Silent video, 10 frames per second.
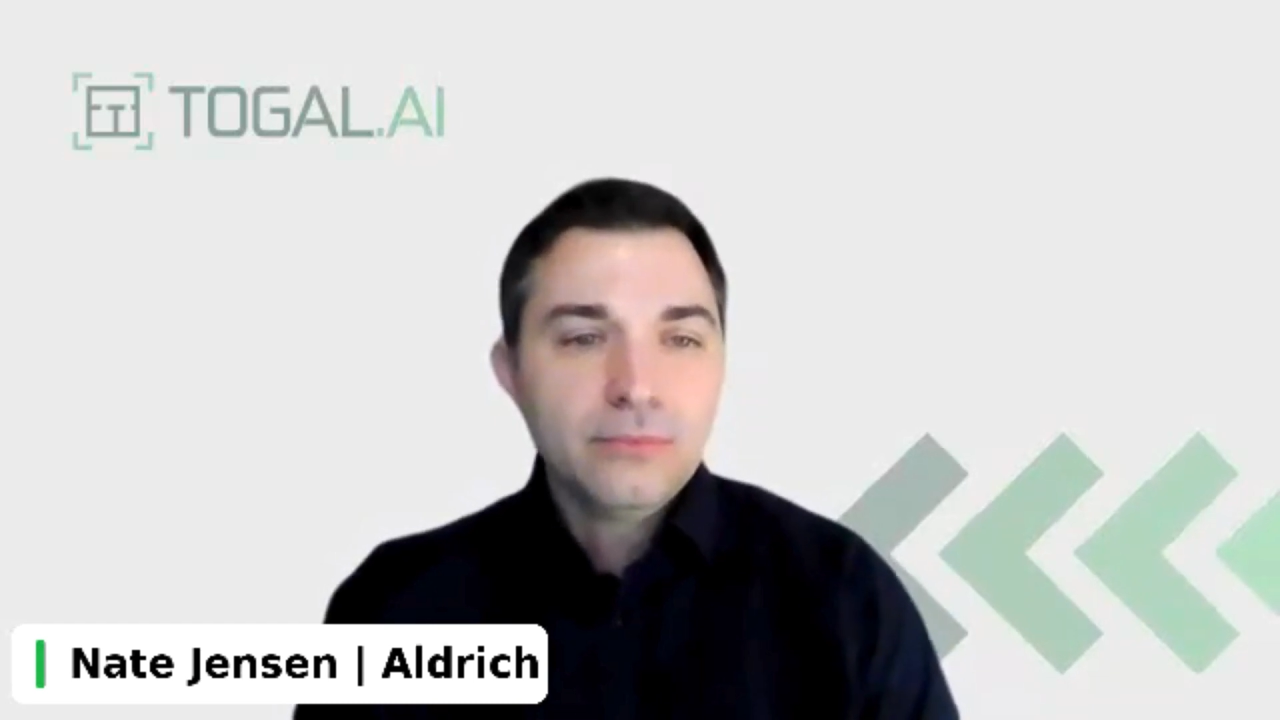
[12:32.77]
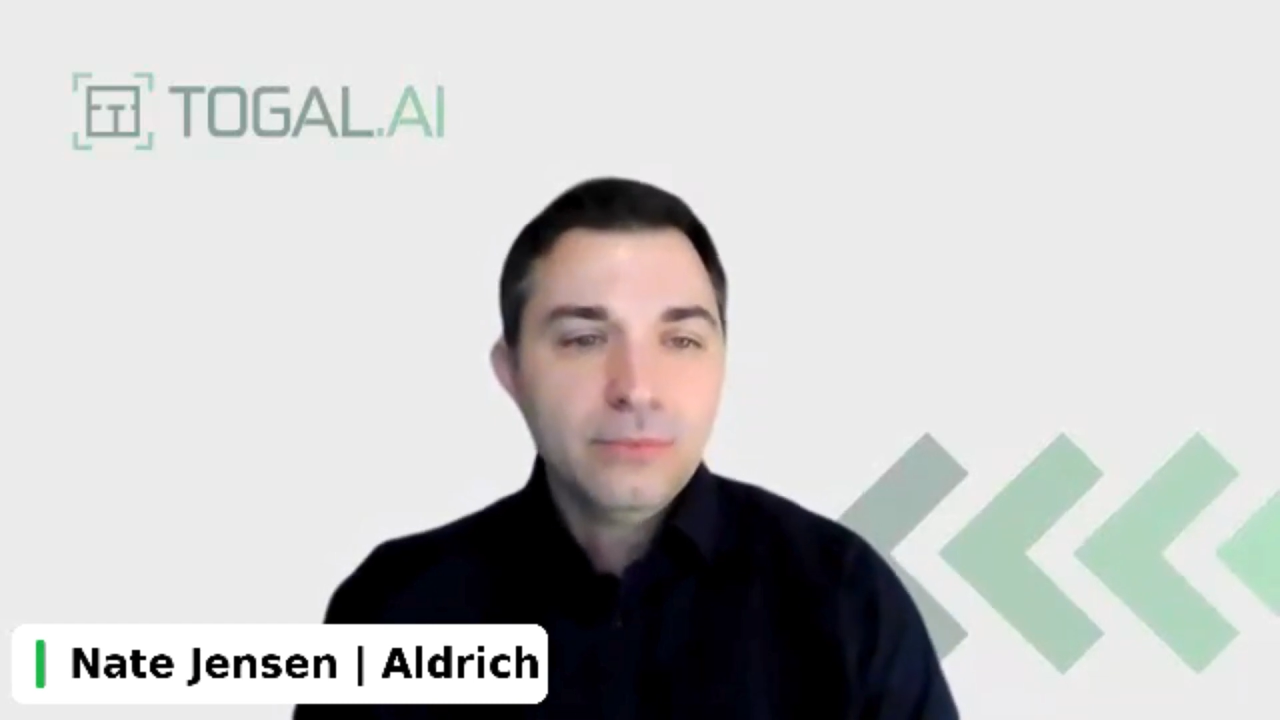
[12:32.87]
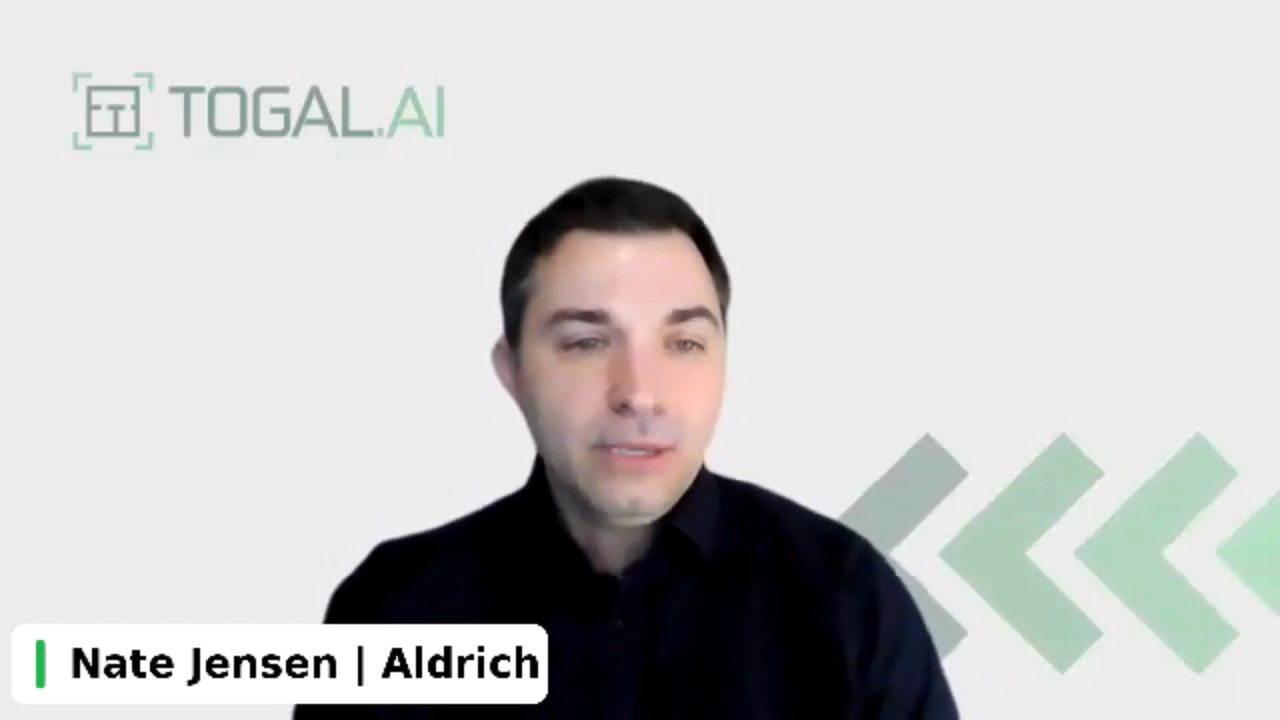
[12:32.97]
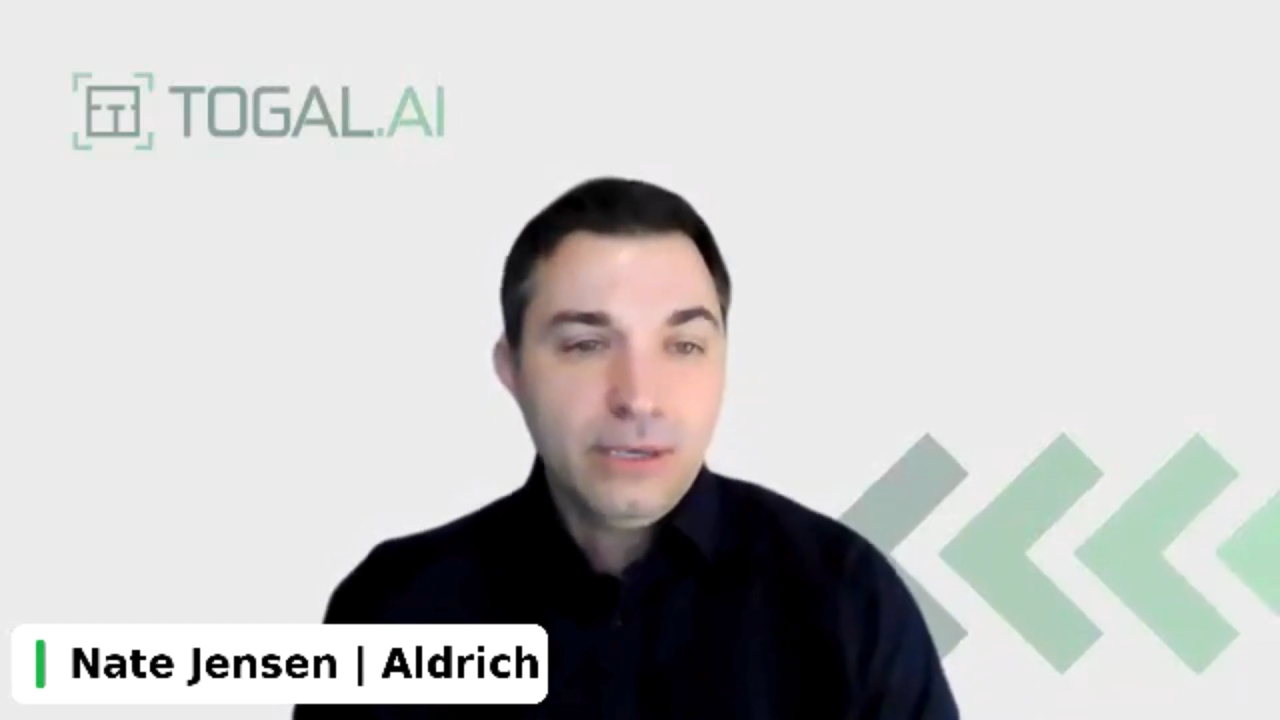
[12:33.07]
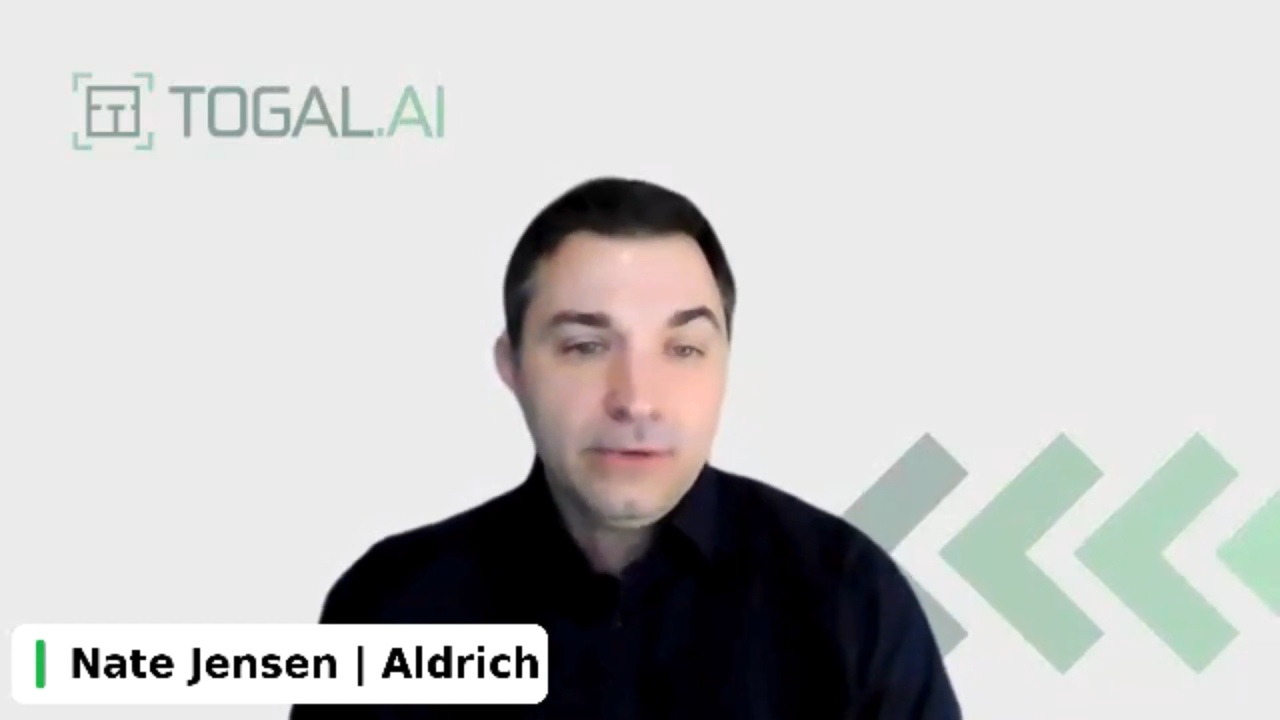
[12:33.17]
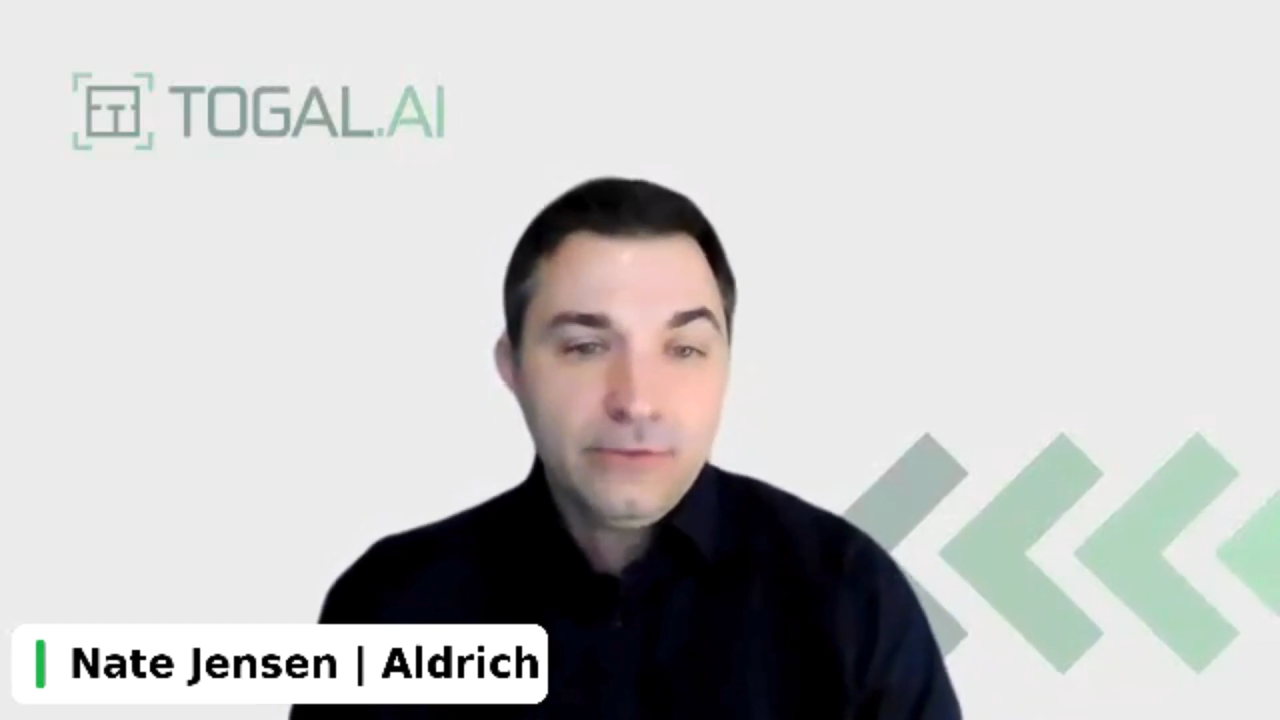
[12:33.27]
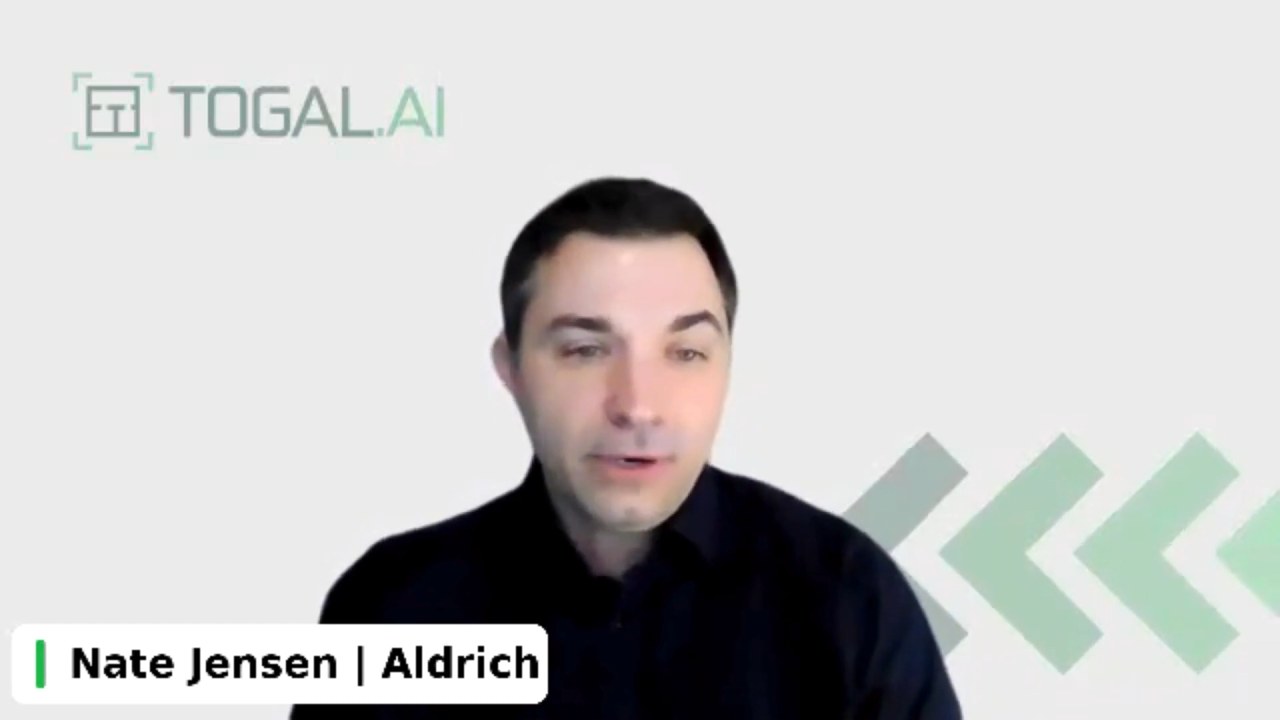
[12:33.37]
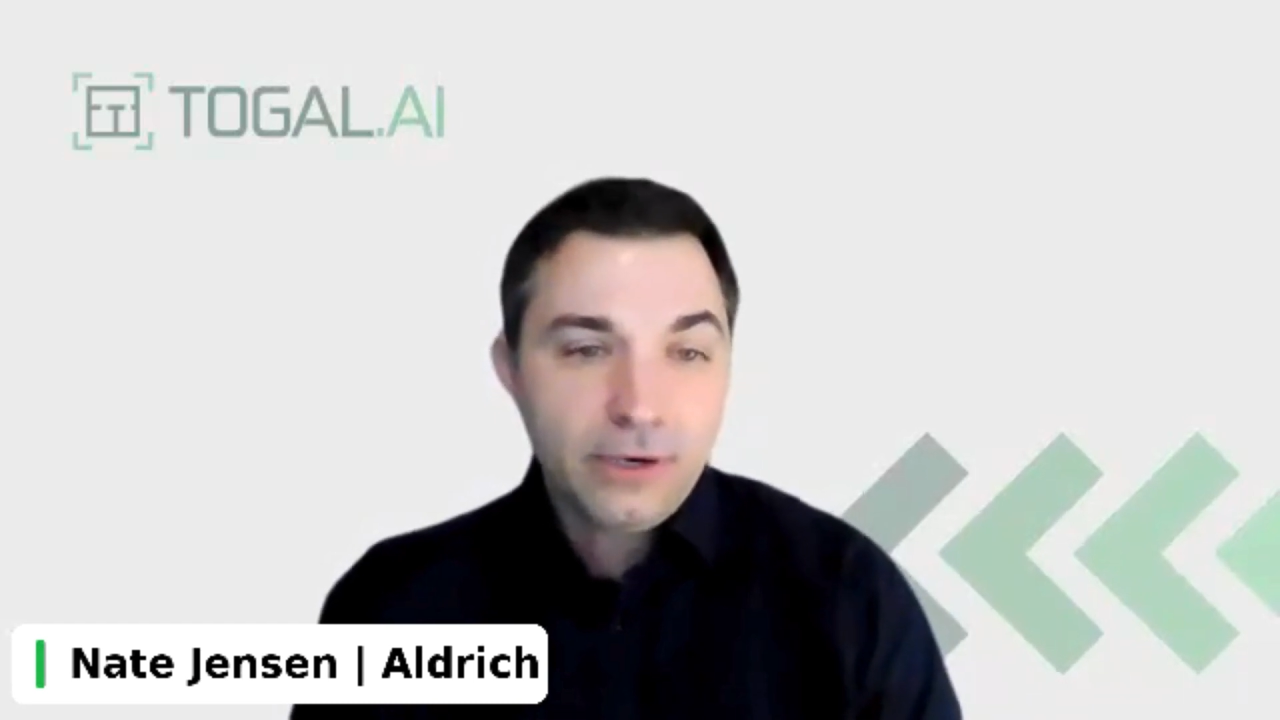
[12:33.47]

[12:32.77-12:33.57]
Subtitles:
being ahead of our